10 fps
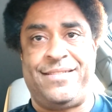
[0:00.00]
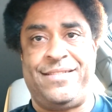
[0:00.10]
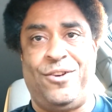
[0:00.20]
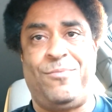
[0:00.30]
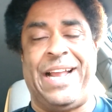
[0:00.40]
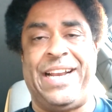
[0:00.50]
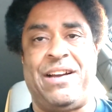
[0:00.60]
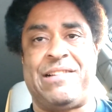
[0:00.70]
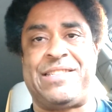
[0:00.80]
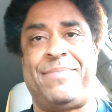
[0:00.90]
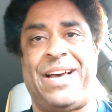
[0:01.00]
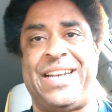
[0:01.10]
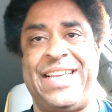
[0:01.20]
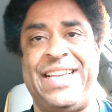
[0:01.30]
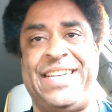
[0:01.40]
Nobody talks about
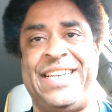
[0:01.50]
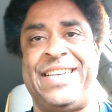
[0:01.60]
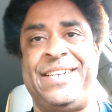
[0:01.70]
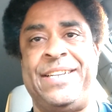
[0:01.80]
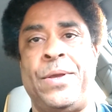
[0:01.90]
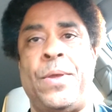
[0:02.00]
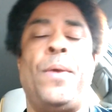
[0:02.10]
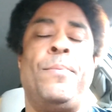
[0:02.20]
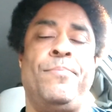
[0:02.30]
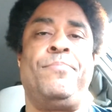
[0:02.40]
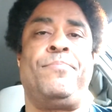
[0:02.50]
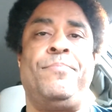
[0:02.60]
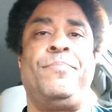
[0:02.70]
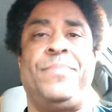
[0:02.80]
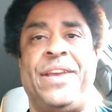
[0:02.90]
LinkedIn.
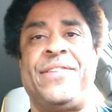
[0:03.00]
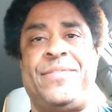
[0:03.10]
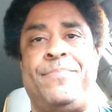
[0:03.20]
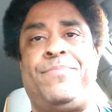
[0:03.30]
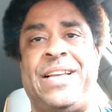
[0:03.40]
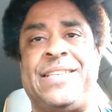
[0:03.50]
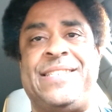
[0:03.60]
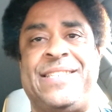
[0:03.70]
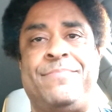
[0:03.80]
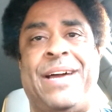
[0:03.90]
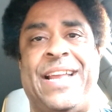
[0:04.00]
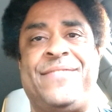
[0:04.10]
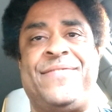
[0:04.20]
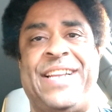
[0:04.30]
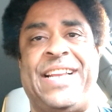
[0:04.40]
There's some pluses and minuses
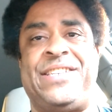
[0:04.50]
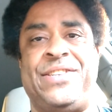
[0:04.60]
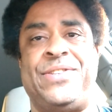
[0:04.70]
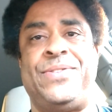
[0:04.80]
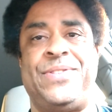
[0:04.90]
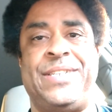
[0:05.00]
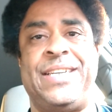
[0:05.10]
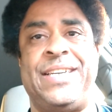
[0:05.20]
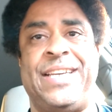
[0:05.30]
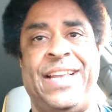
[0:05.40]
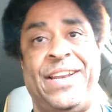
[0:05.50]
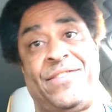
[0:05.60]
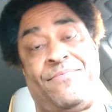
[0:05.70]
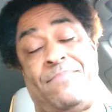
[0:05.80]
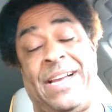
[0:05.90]
for that too, and
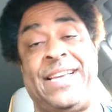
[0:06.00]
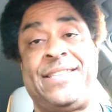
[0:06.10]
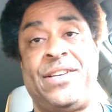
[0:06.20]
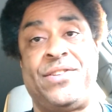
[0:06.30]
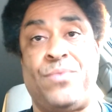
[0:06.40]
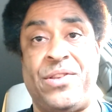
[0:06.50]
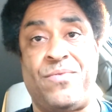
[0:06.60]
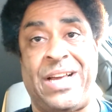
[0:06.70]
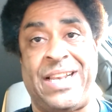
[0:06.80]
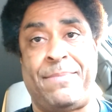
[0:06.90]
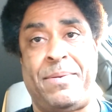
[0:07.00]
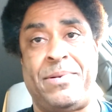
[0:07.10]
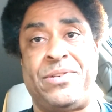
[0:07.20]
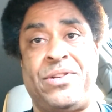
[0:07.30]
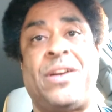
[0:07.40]
I guess there's a reason why a lot of people
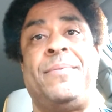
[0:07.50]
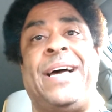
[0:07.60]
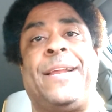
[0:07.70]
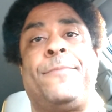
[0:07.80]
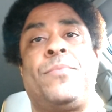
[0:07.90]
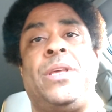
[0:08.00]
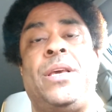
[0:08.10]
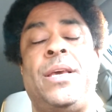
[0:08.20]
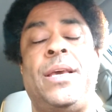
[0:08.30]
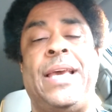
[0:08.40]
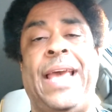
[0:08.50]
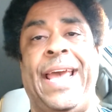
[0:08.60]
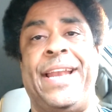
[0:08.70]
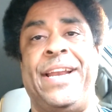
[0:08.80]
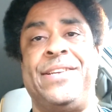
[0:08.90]
don't talk about it.
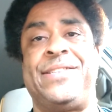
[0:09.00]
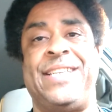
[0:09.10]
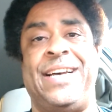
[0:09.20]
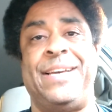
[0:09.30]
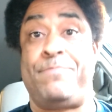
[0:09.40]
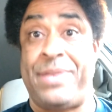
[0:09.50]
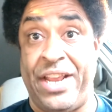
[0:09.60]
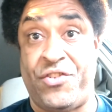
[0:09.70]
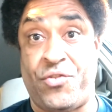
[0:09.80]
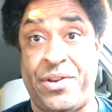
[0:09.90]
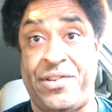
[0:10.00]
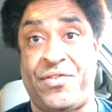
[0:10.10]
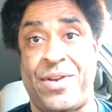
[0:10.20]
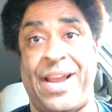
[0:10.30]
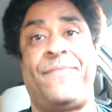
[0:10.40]
And there's Pinterest
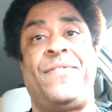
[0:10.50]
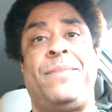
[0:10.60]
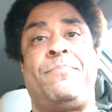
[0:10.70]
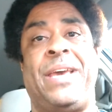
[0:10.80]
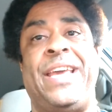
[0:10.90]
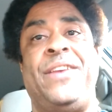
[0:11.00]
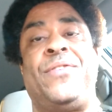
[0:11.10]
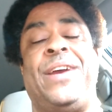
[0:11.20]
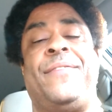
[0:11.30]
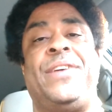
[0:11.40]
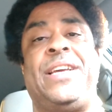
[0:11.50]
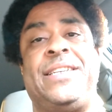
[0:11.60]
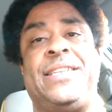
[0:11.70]
traffic, paid traffic.